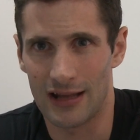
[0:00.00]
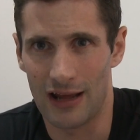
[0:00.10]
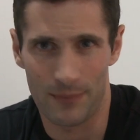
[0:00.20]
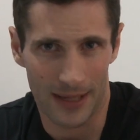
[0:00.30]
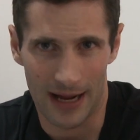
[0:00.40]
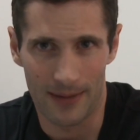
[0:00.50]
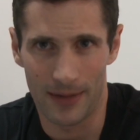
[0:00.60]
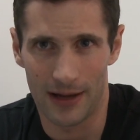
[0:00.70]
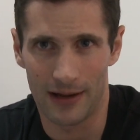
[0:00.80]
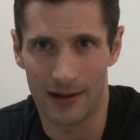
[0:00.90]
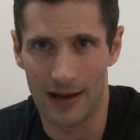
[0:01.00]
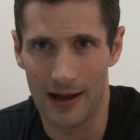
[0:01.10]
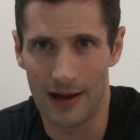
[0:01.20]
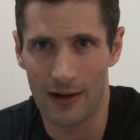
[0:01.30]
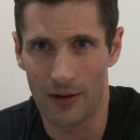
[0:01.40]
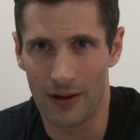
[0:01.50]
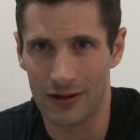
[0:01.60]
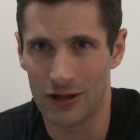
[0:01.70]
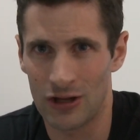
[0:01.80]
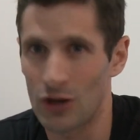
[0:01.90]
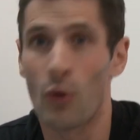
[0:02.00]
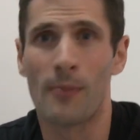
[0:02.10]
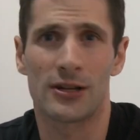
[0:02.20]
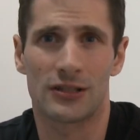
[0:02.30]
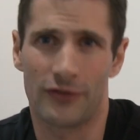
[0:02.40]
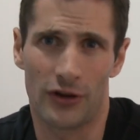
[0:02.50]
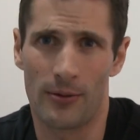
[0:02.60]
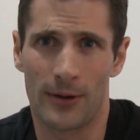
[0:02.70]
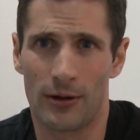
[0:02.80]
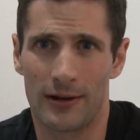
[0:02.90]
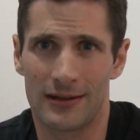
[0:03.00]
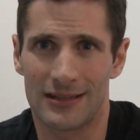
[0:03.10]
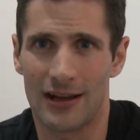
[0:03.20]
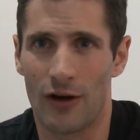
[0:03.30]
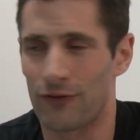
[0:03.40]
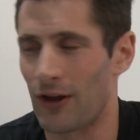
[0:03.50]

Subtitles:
that have become almost a phenomenon in themselves.